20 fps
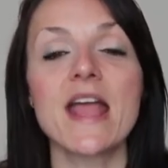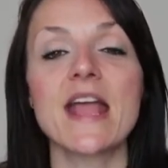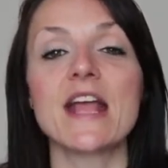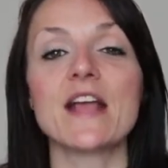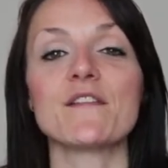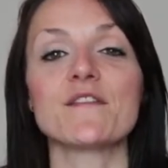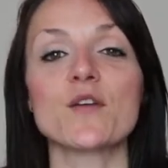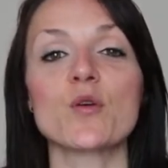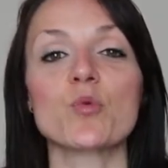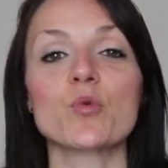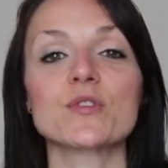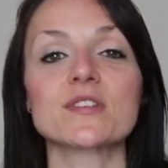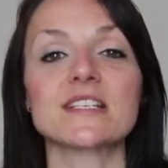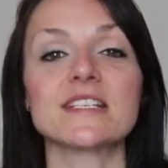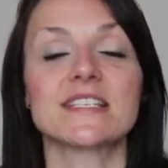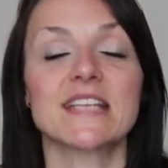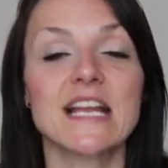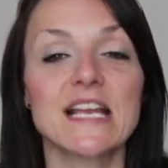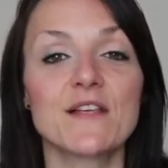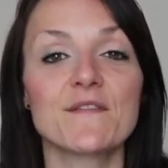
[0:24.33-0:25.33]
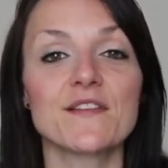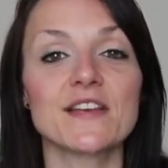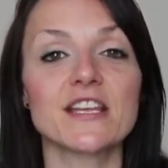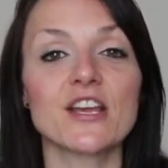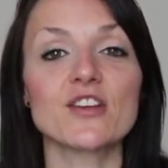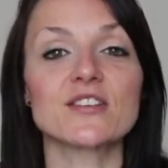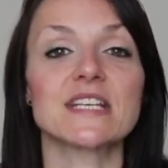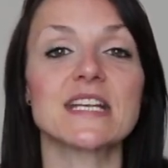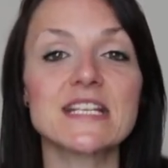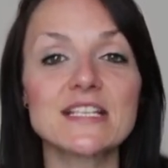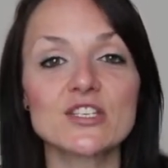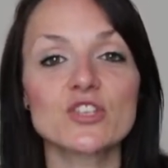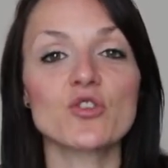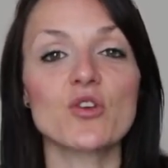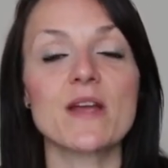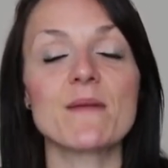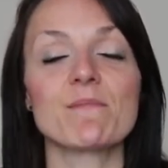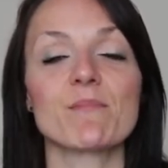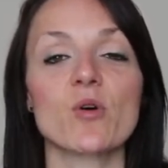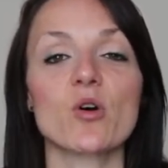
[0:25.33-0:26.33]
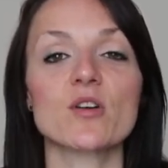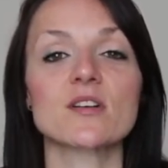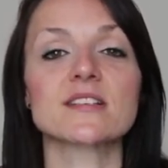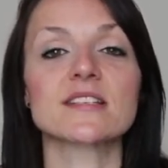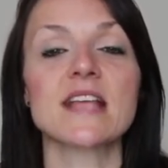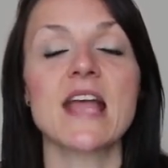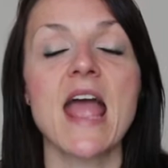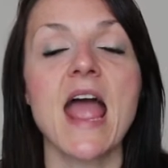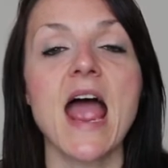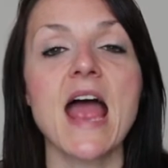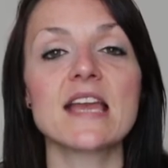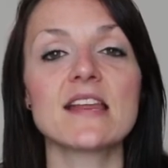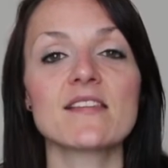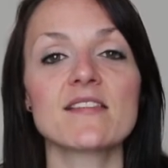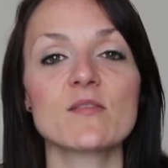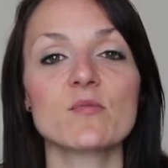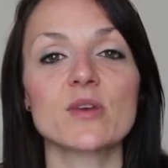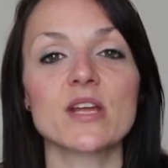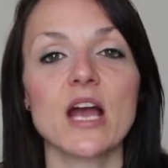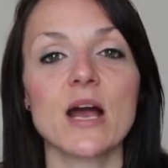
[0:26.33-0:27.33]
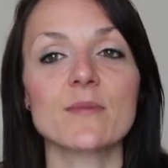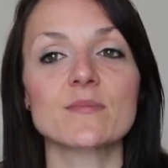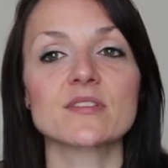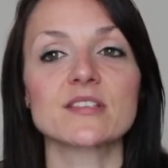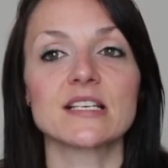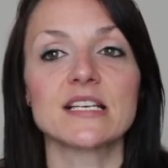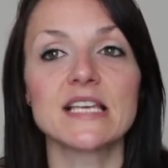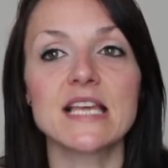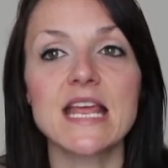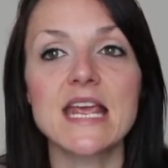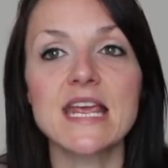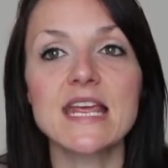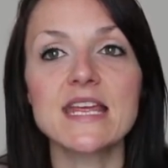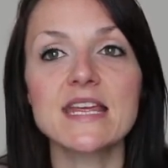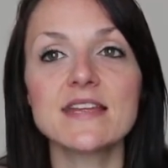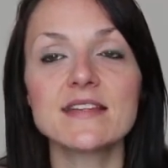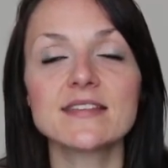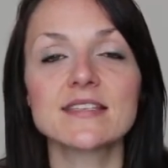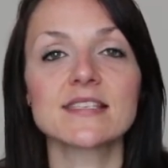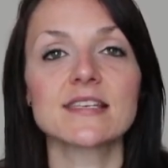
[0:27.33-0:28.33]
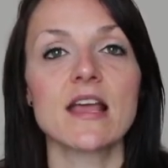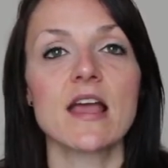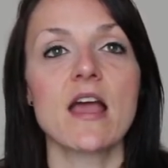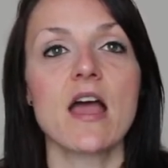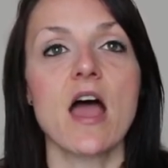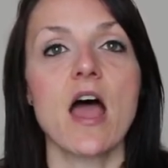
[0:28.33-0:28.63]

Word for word: if you're wanting daily videos into your inbox, anything when it comes to leads,